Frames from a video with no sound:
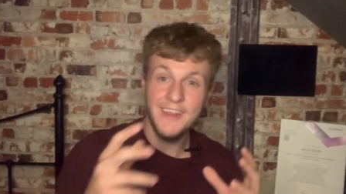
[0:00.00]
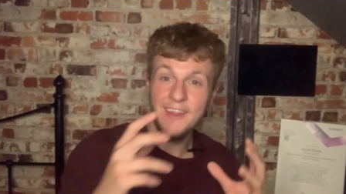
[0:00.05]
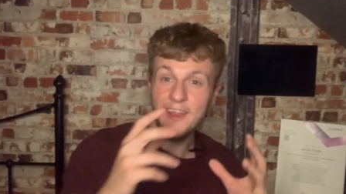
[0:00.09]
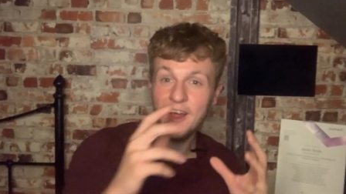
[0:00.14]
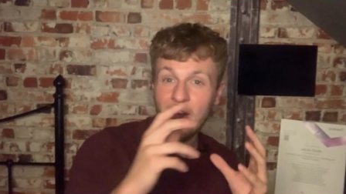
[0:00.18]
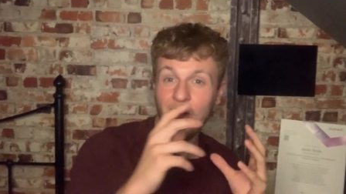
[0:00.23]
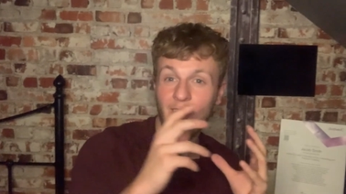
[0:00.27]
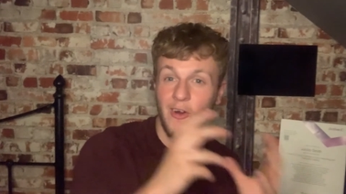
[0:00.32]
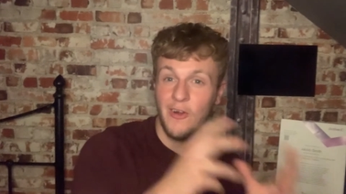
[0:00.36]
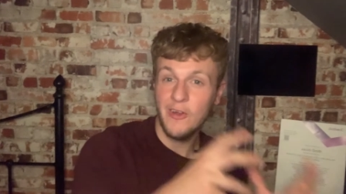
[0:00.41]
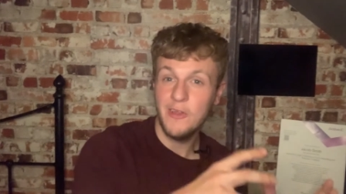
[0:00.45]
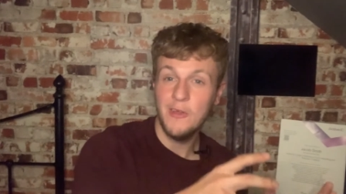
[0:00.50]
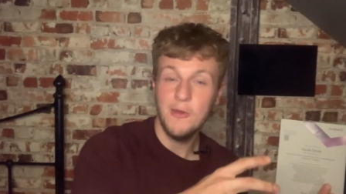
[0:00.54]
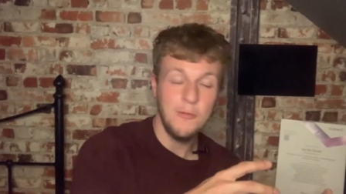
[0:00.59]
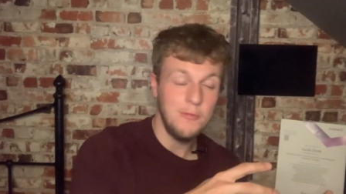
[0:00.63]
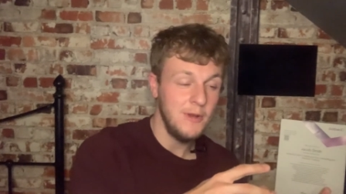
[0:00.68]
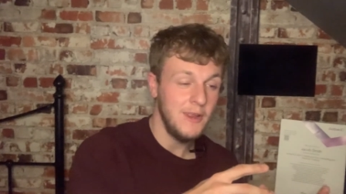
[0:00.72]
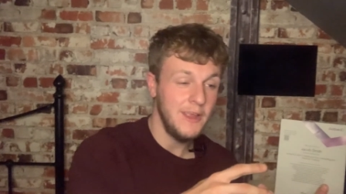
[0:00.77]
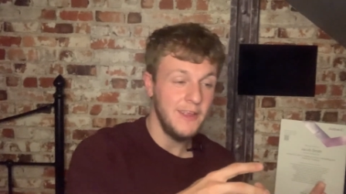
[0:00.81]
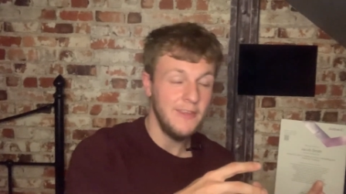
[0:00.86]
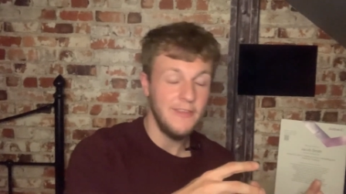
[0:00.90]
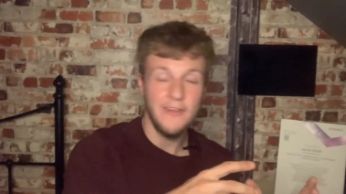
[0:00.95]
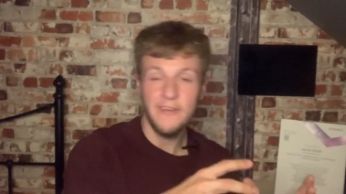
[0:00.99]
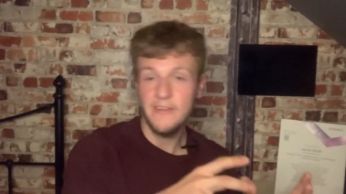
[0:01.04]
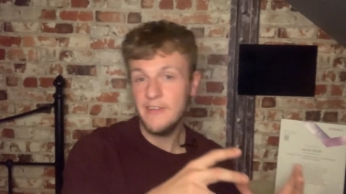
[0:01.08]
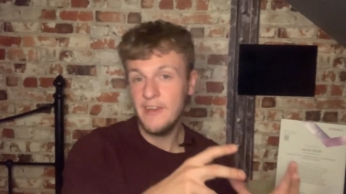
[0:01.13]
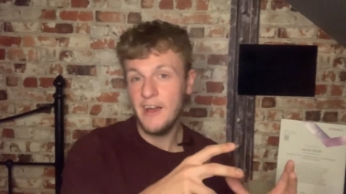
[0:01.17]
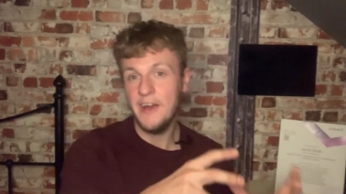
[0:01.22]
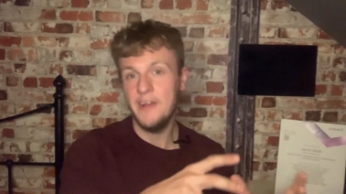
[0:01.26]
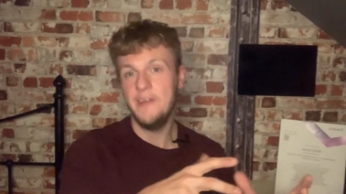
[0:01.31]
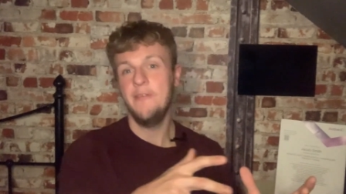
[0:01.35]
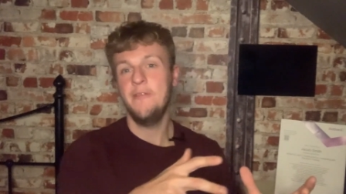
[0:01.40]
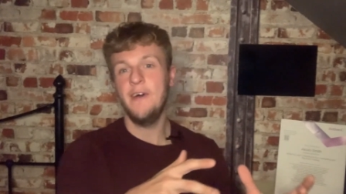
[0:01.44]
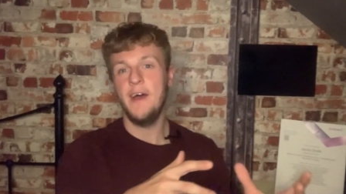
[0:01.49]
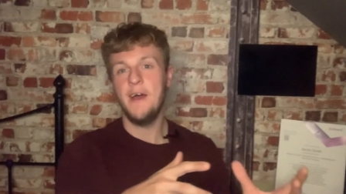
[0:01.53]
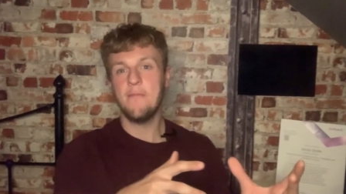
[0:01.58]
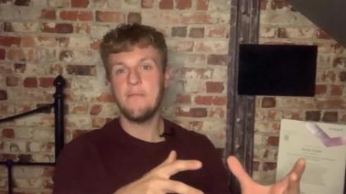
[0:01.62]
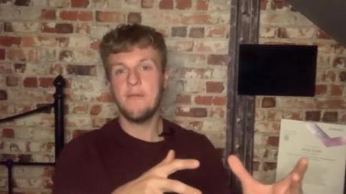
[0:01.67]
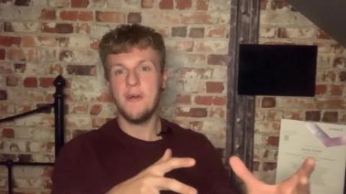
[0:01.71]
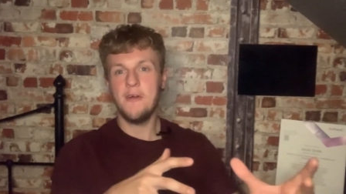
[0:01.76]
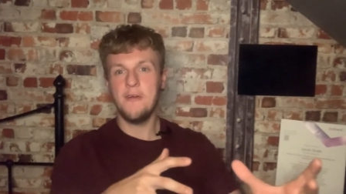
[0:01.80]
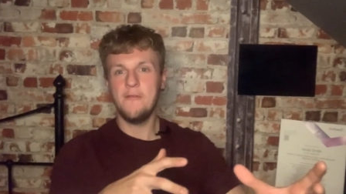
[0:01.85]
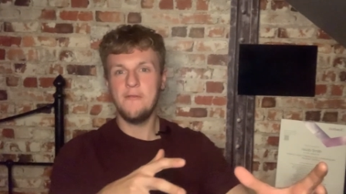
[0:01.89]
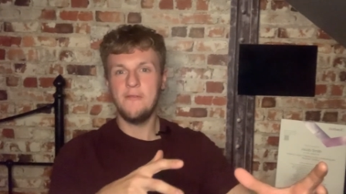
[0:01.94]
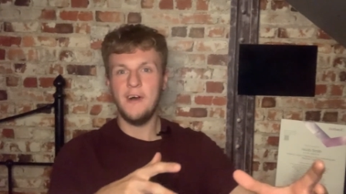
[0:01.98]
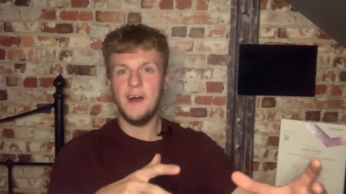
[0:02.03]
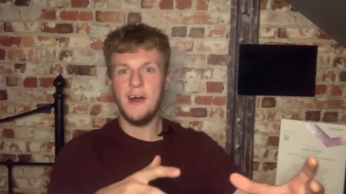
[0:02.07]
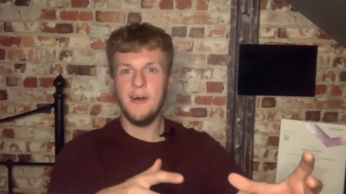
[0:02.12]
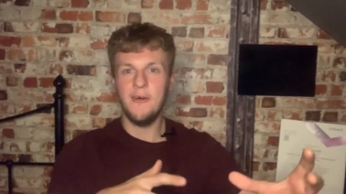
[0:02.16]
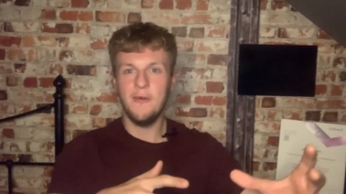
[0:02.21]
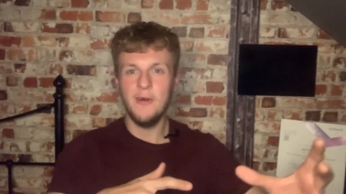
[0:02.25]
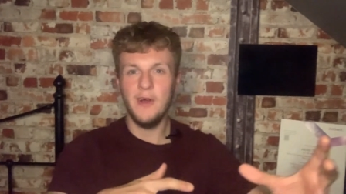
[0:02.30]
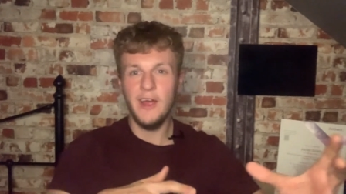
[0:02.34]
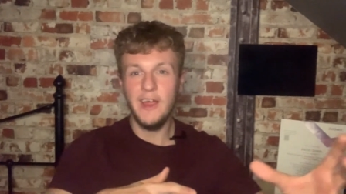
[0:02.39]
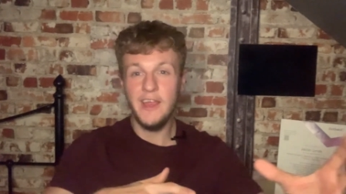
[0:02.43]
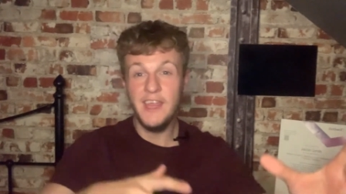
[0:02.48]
arguably the side effect profile,